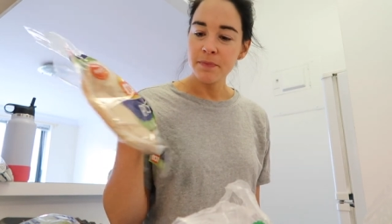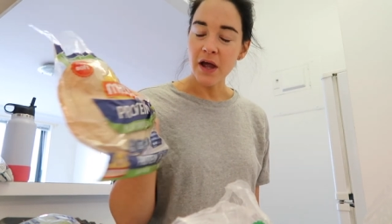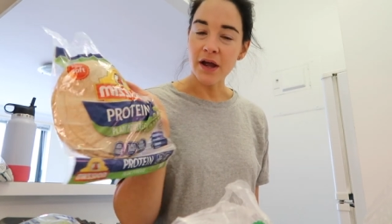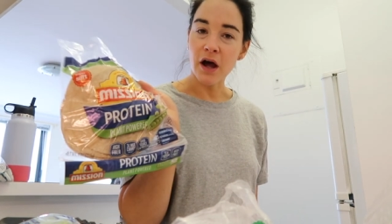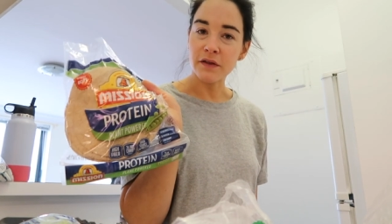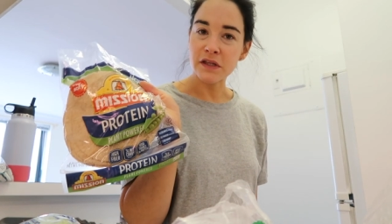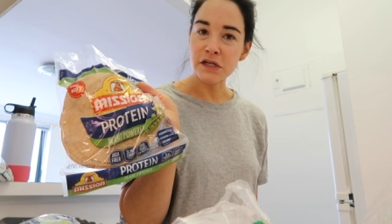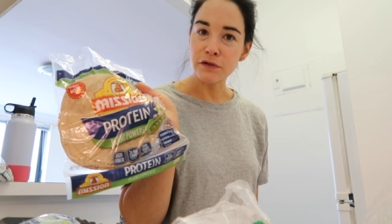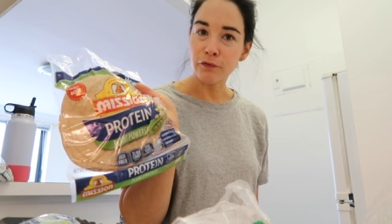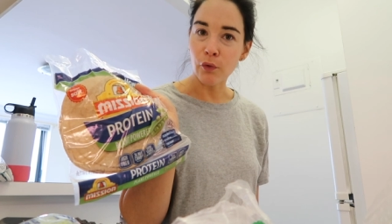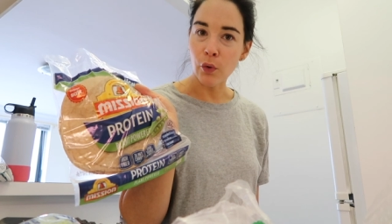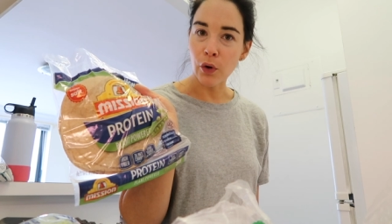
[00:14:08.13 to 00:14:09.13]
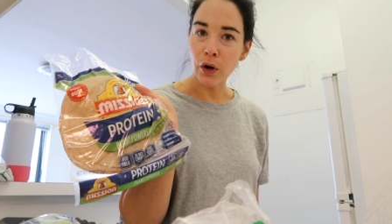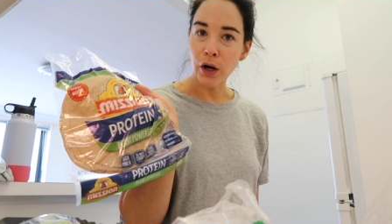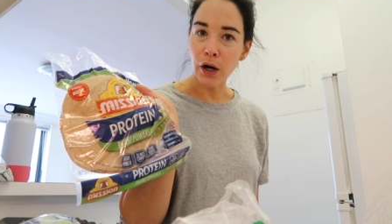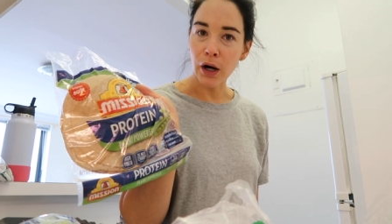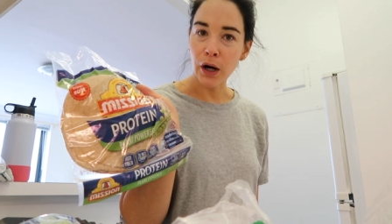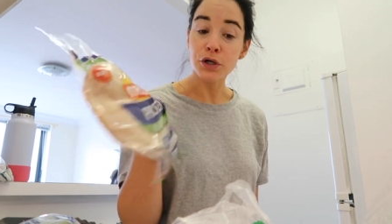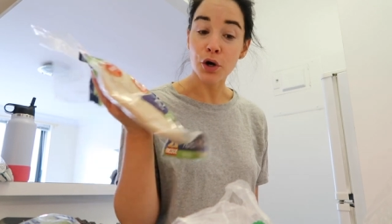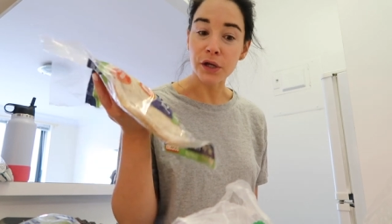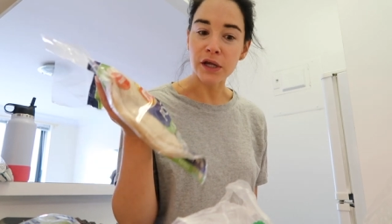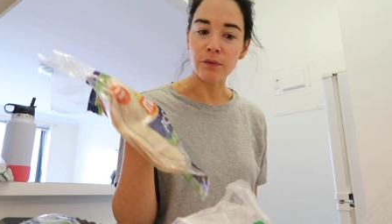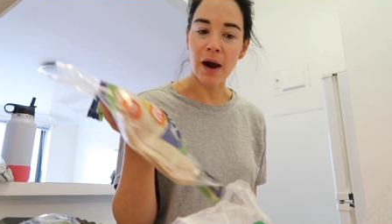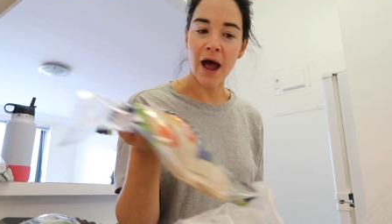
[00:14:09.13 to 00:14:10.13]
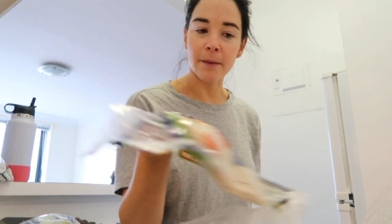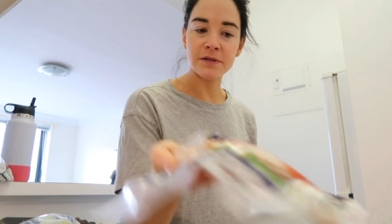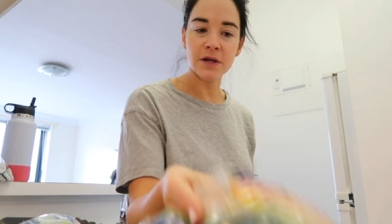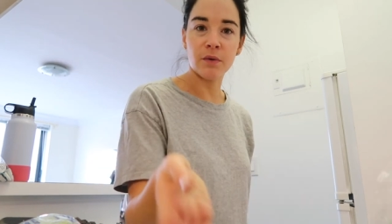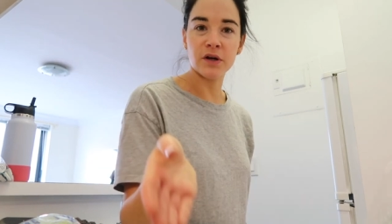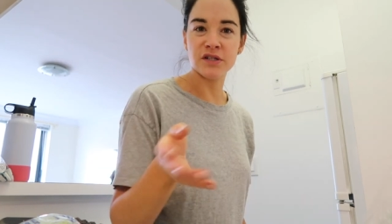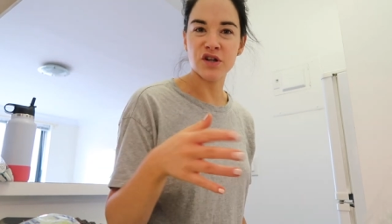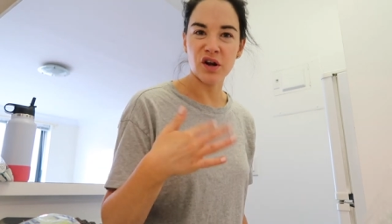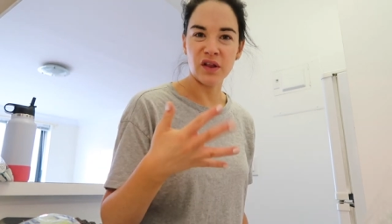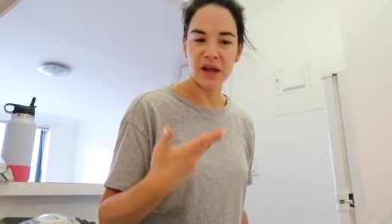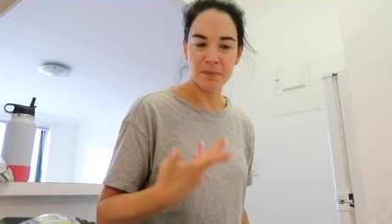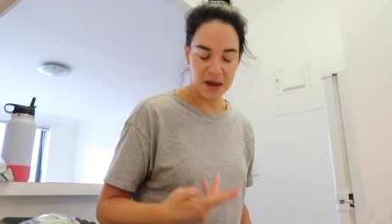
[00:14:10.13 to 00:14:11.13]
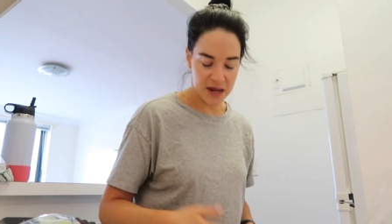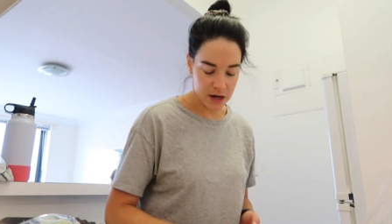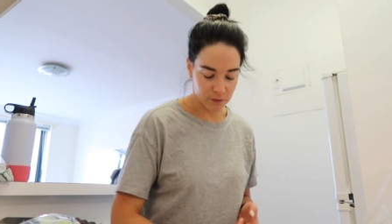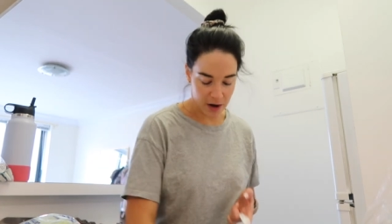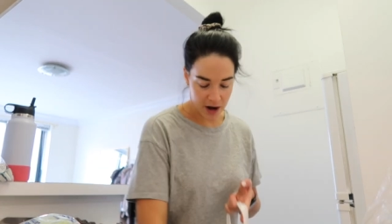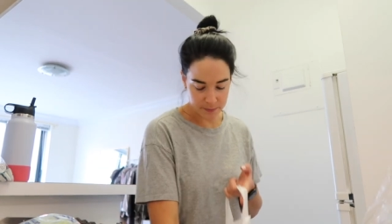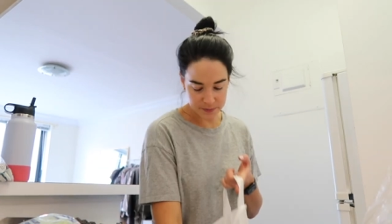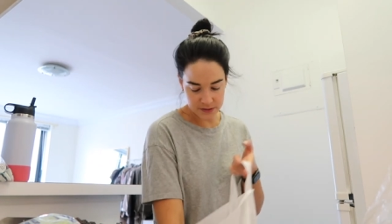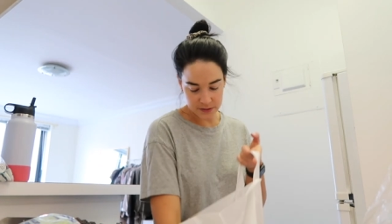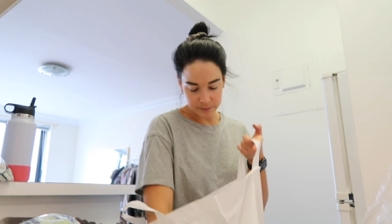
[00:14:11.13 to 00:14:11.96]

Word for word: I got these for turkey wraps. I want to start like making wraps